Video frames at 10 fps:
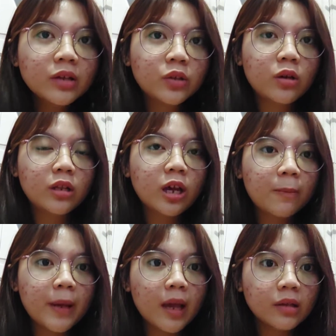So the
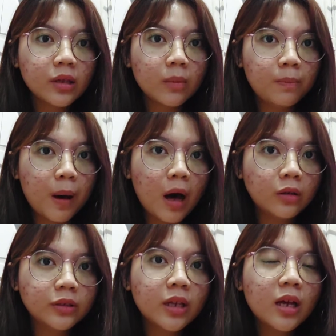topic is
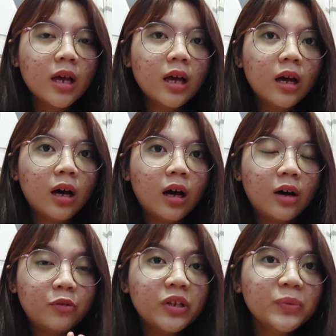about
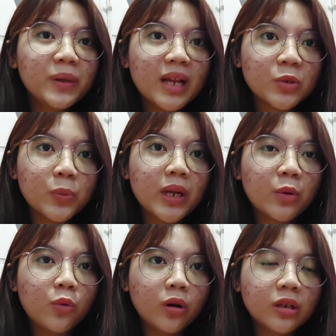risk management
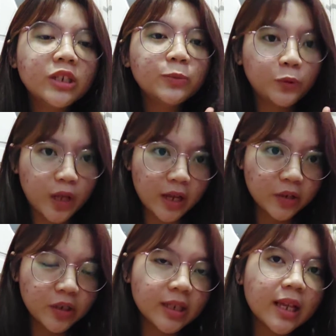and workers
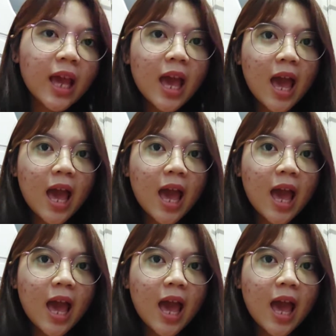protection,